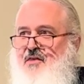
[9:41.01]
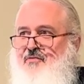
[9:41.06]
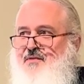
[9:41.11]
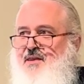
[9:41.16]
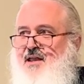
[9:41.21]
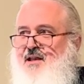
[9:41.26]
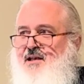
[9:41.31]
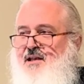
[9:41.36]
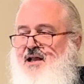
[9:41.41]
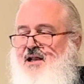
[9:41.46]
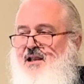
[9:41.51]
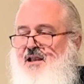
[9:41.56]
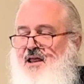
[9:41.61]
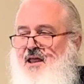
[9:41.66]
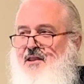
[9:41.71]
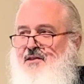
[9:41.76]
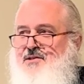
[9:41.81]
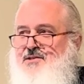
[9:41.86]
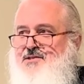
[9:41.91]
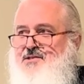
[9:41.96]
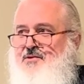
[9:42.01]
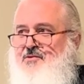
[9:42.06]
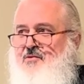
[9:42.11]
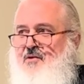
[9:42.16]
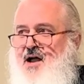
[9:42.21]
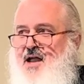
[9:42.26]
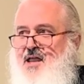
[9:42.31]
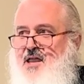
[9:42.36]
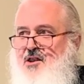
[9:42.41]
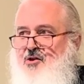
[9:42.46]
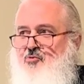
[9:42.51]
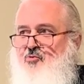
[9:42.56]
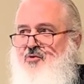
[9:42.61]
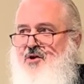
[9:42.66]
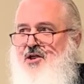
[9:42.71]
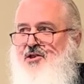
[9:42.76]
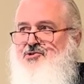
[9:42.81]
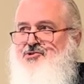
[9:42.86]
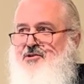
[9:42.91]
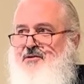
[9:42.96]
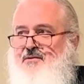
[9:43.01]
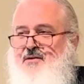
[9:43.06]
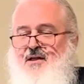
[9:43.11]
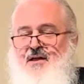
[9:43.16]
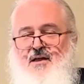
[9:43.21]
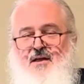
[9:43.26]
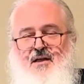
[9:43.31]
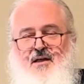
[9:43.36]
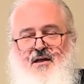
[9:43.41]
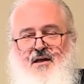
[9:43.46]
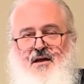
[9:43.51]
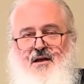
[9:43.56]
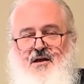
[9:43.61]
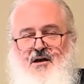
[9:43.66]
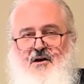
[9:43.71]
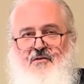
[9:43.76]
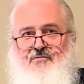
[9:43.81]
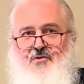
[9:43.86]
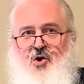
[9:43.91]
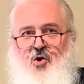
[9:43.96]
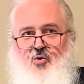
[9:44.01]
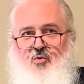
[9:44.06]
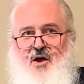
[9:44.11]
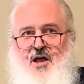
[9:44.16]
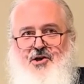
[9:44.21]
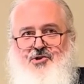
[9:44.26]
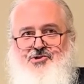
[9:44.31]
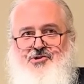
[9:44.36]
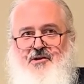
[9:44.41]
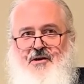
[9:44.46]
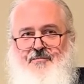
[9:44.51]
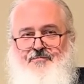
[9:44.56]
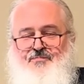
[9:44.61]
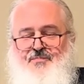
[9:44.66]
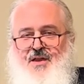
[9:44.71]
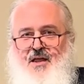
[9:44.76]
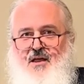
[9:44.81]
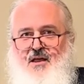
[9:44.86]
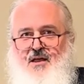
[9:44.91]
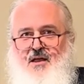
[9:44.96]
ethnically cleanse the Krajina region of Croatia